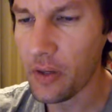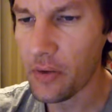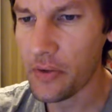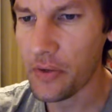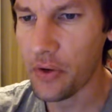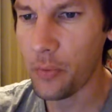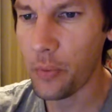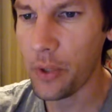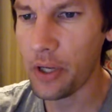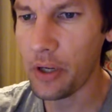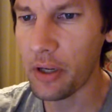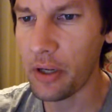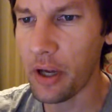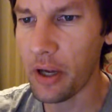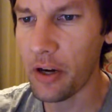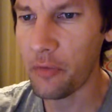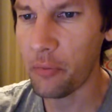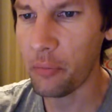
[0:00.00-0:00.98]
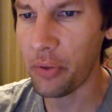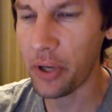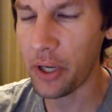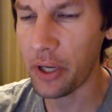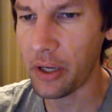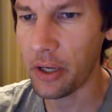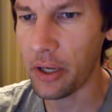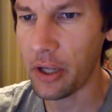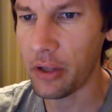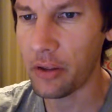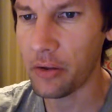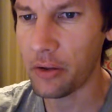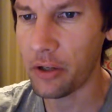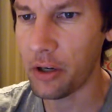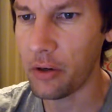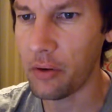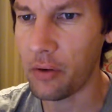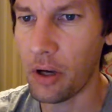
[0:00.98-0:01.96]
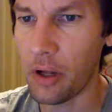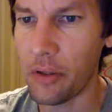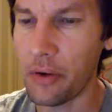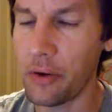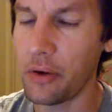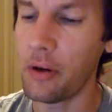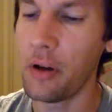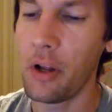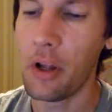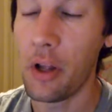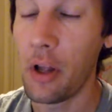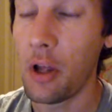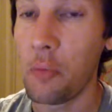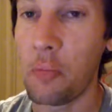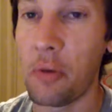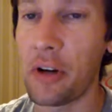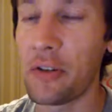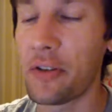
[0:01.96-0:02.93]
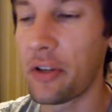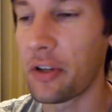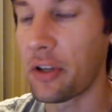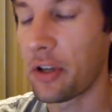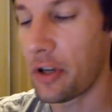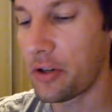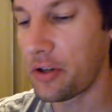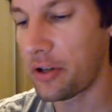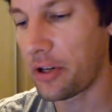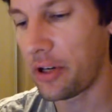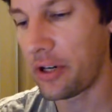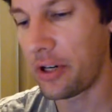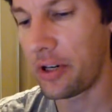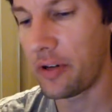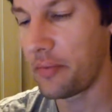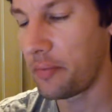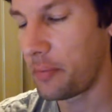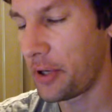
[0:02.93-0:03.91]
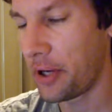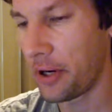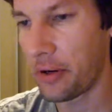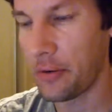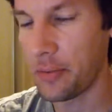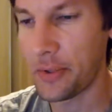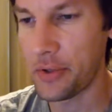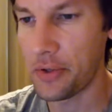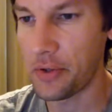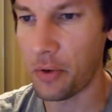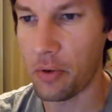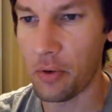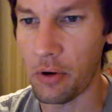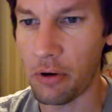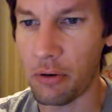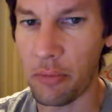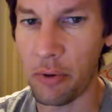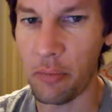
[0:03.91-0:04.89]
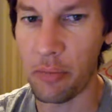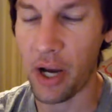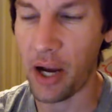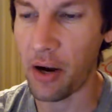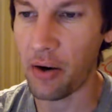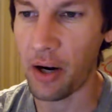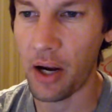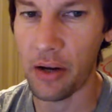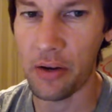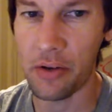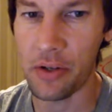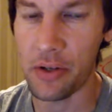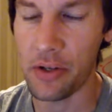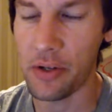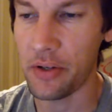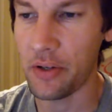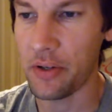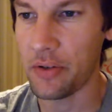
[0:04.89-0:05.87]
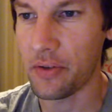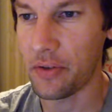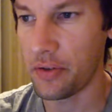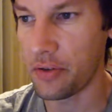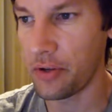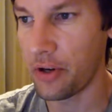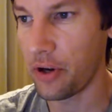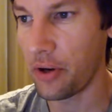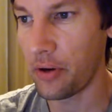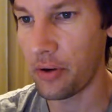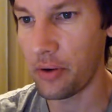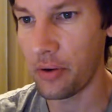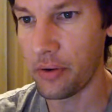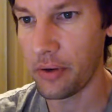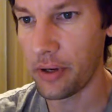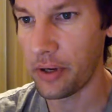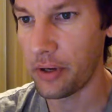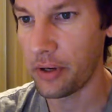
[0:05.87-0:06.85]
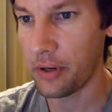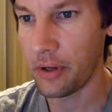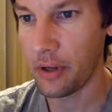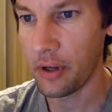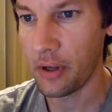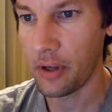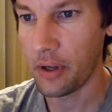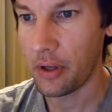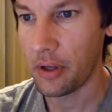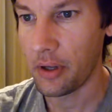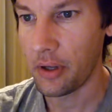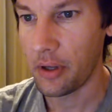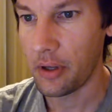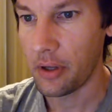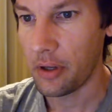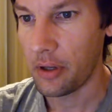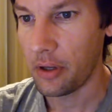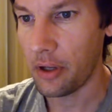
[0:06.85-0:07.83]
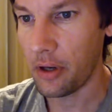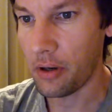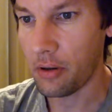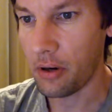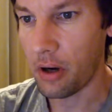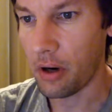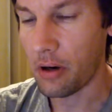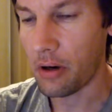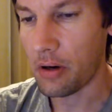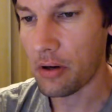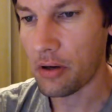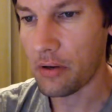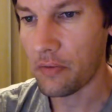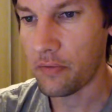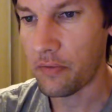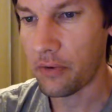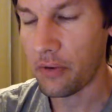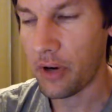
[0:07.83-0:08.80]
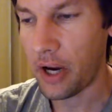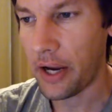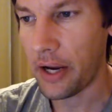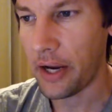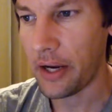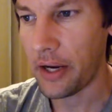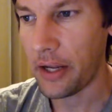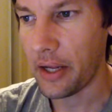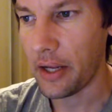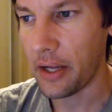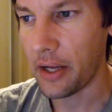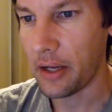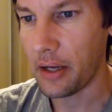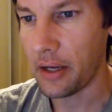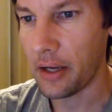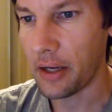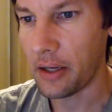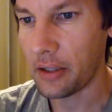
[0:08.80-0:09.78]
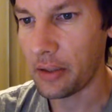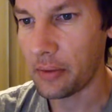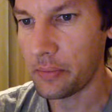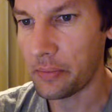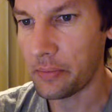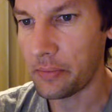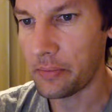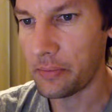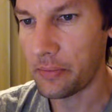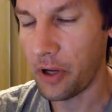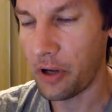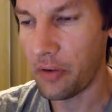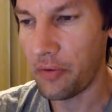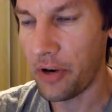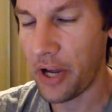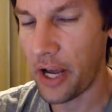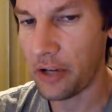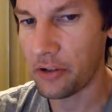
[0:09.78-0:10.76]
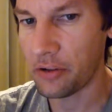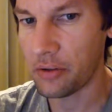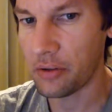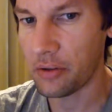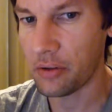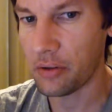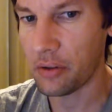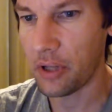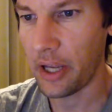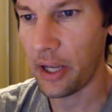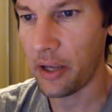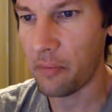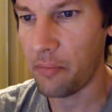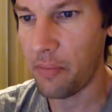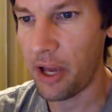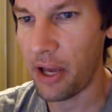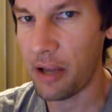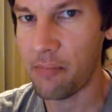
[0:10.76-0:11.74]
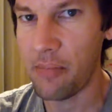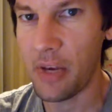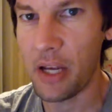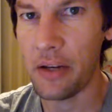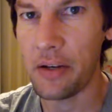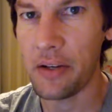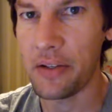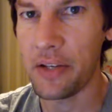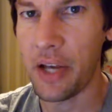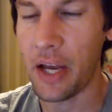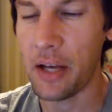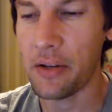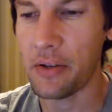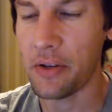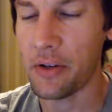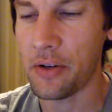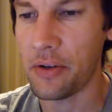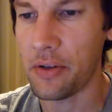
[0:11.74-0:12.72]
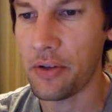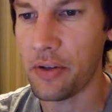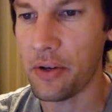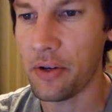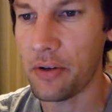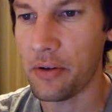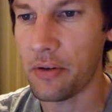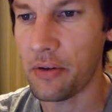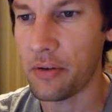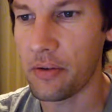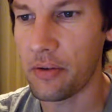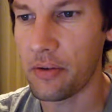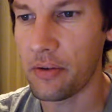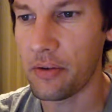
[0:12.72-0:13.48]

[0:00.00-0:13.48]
So we can kind of pick, and other parts of the country, storm and power outages and snow and all variety of natural and man-made disasters. So